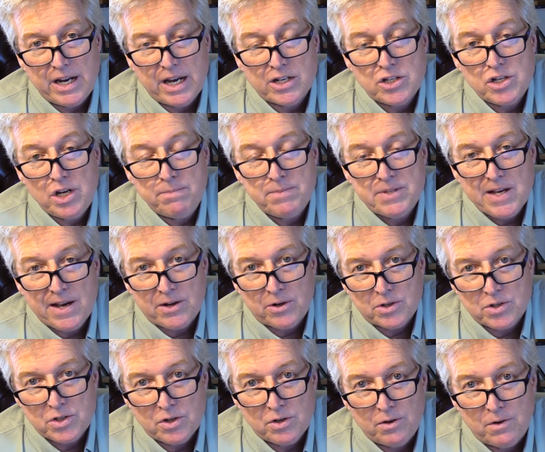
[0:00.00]
a sheep's head
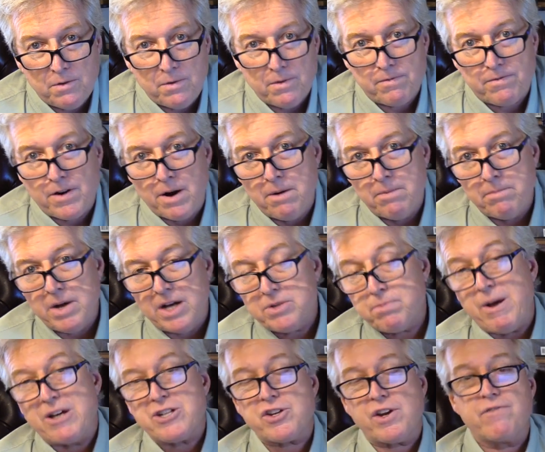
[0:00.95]
or two, from
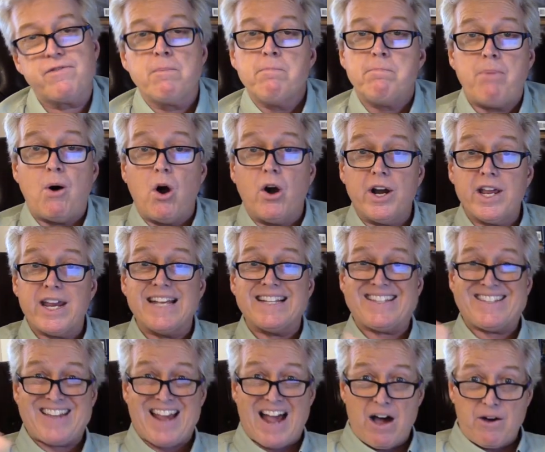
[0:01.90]
especially from Barnegat
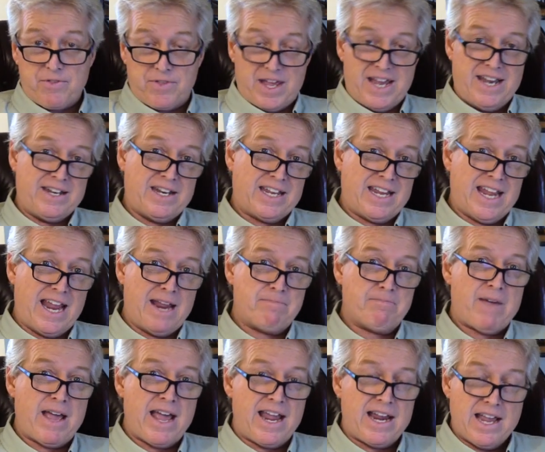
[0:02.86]
south into Cape
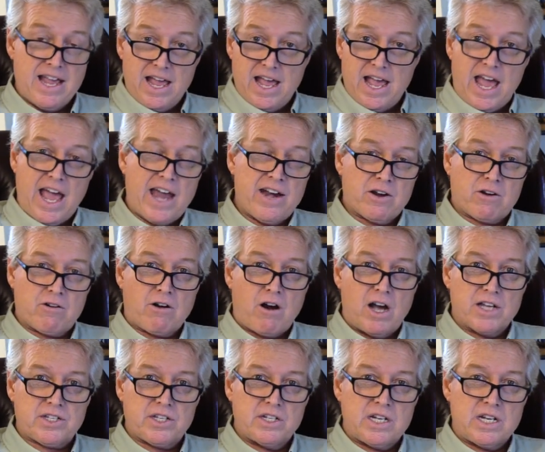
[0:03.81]
May and
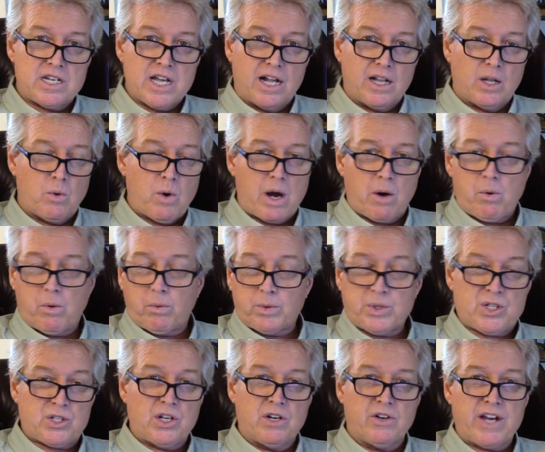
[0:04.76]
across into Delaware, where we're
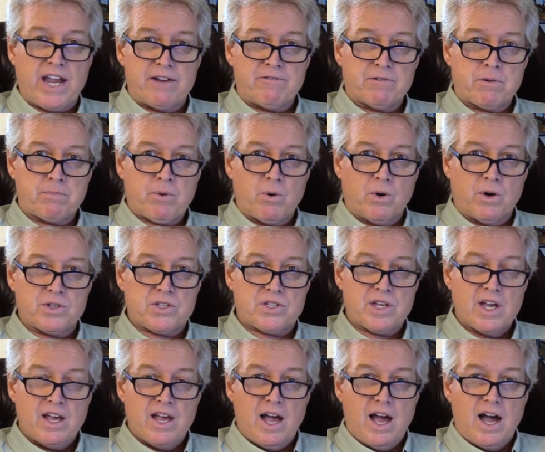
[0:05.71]
still getting reports
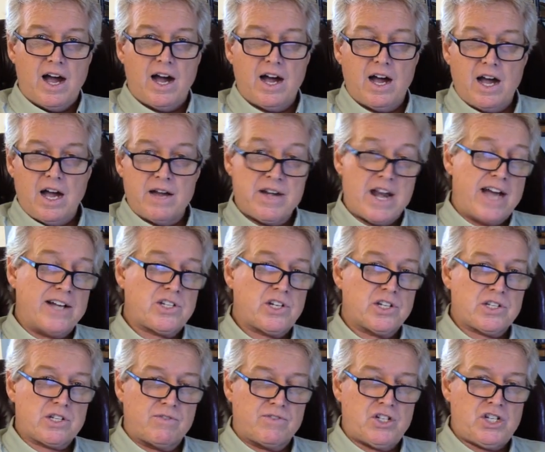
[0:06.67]
not
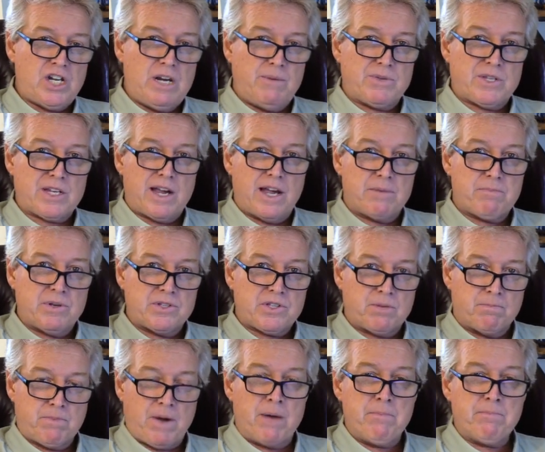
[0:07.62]
just of sheep's head, but
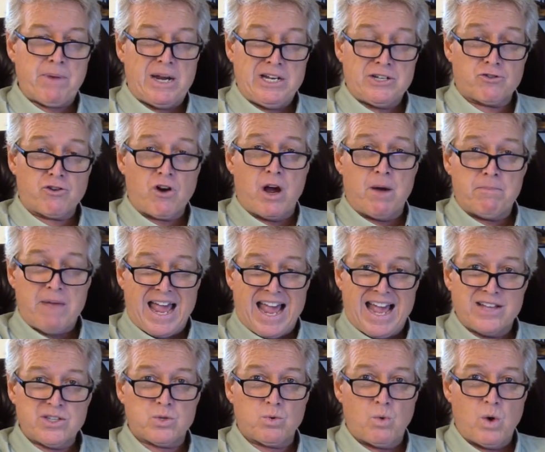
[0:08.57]
some pumpy drum
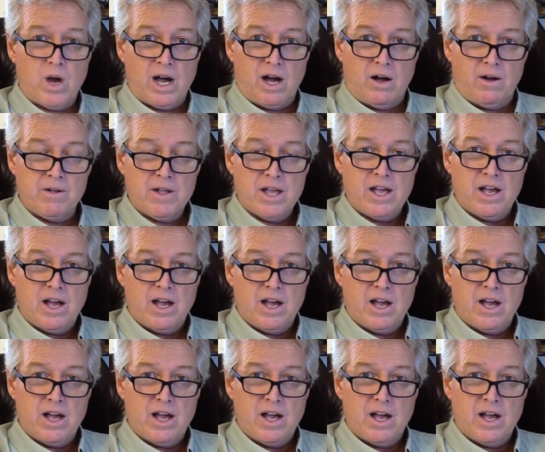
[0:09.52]
as well